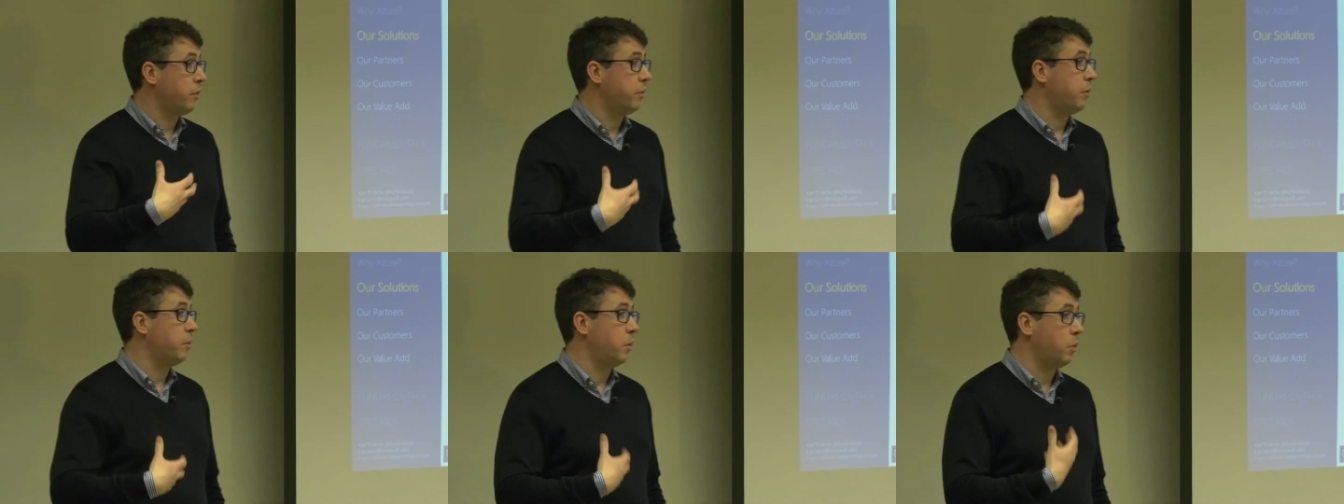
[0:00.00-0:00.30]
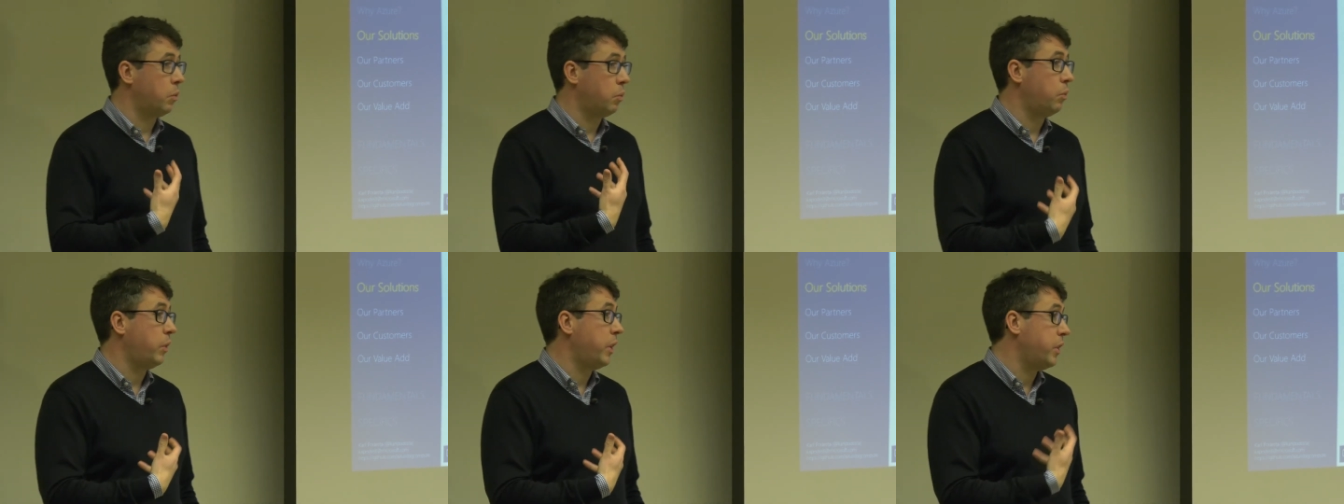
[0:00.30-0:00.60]

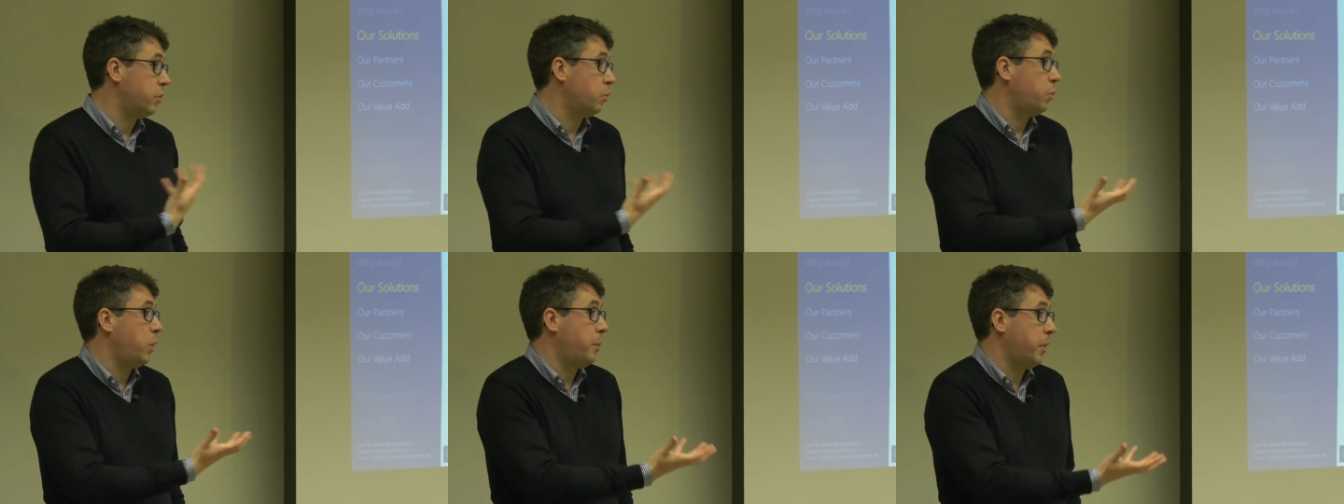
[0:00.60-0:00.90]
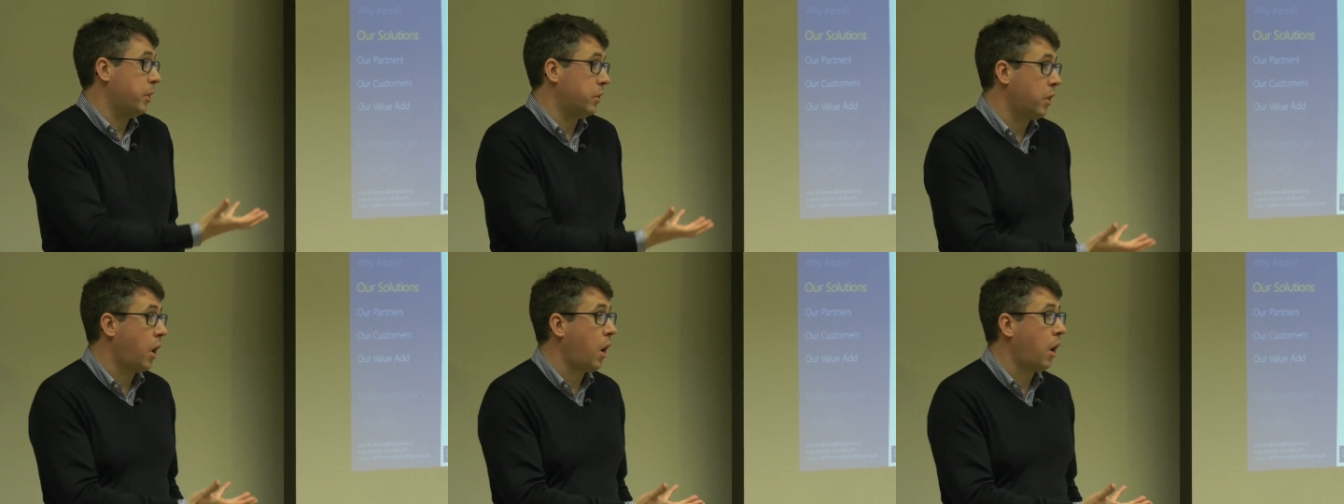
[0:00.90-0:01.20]
again, who
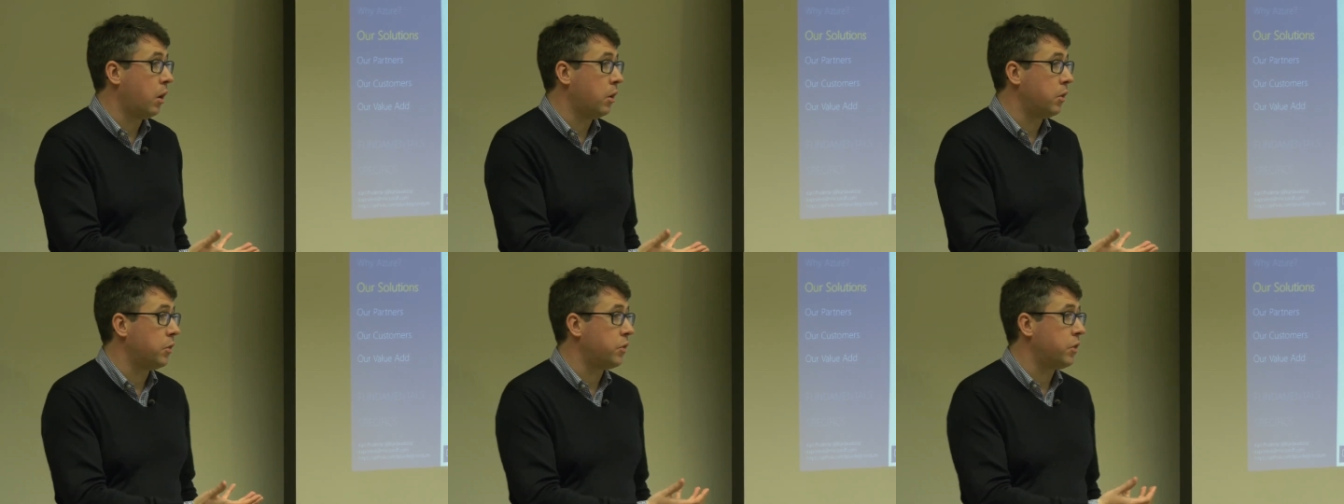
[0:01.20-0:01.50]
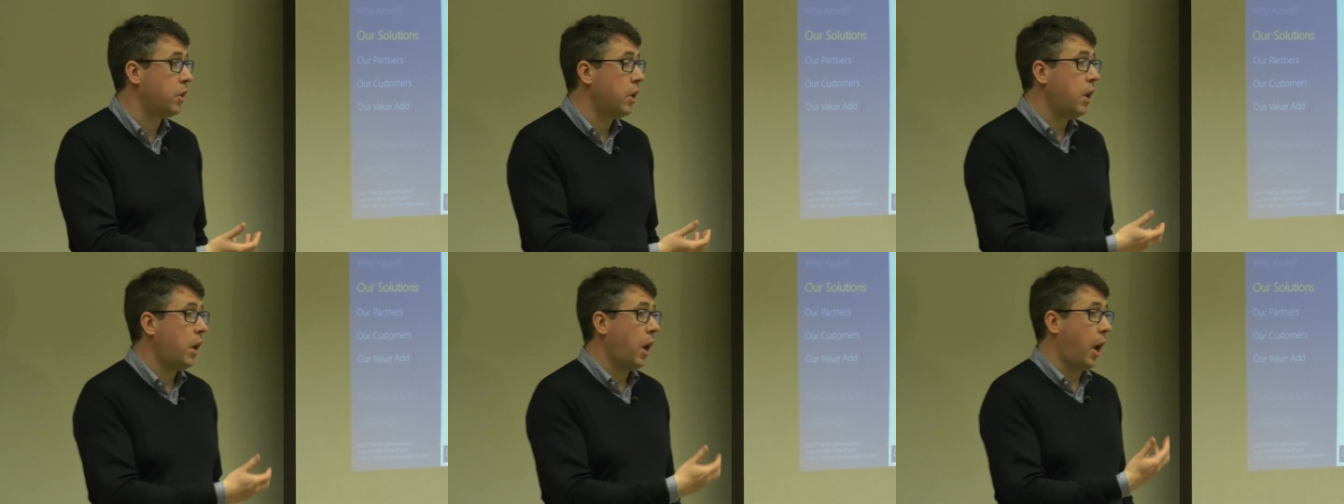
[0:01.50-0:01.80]
still needs
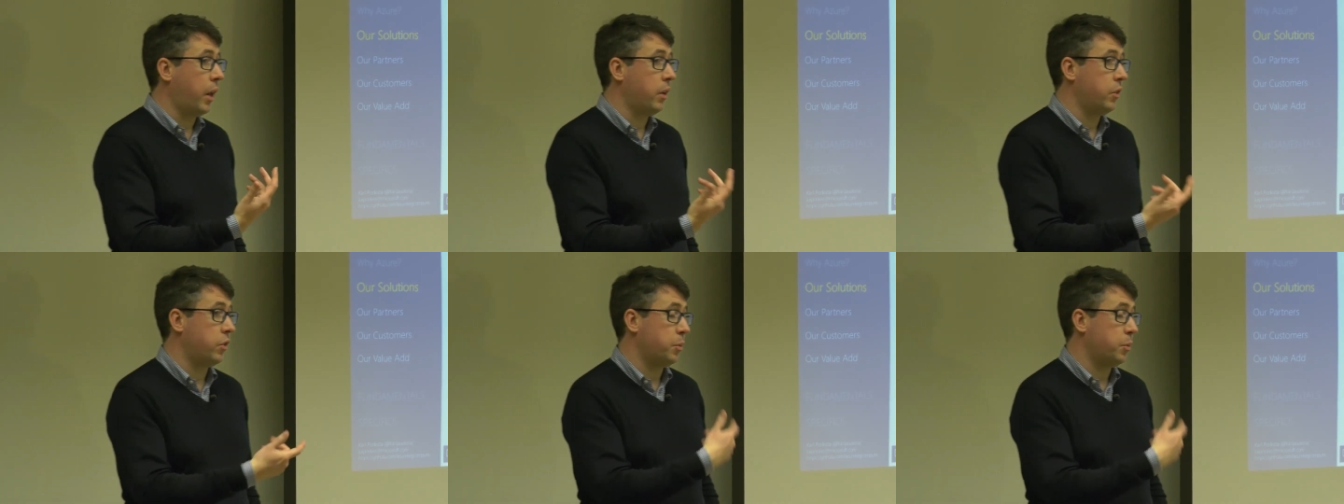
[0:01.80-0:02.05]
help,